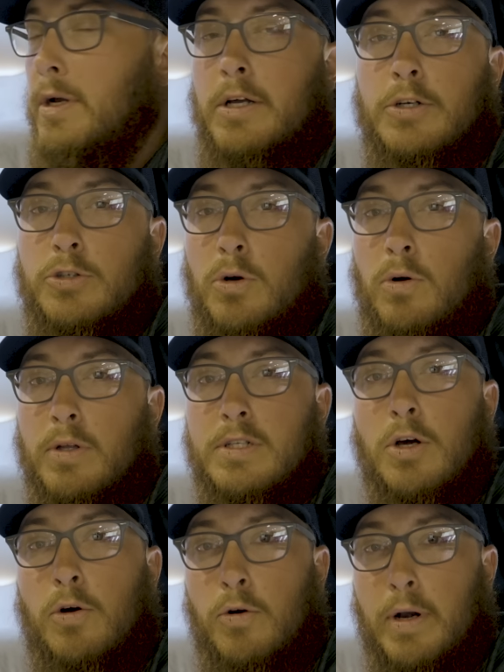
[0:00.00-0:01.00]
control, its
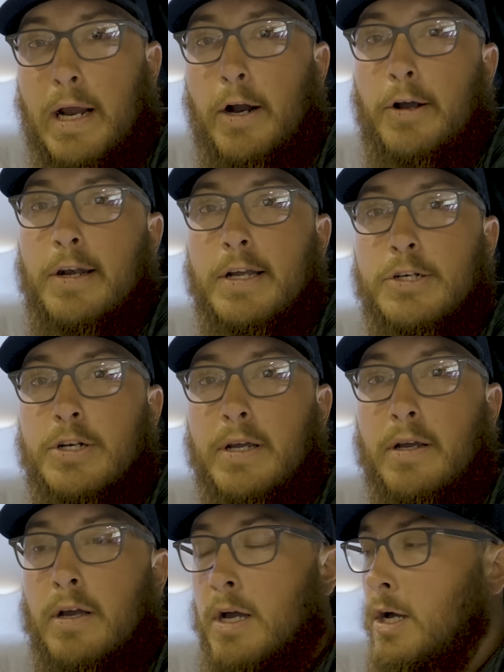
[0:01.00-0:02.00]
own air conditioning.
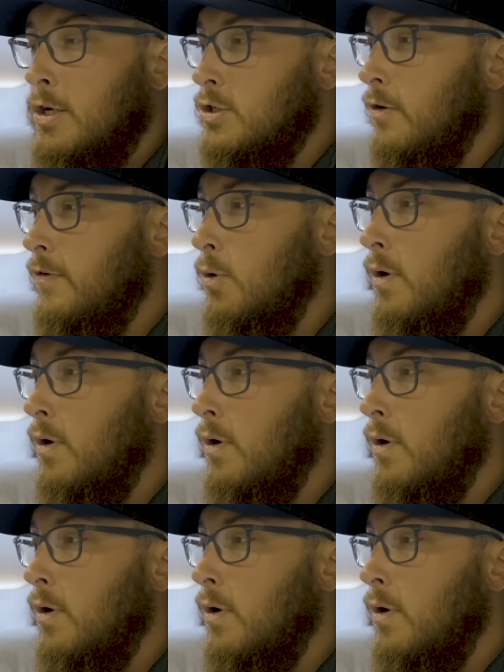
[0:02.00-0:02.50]
So if you want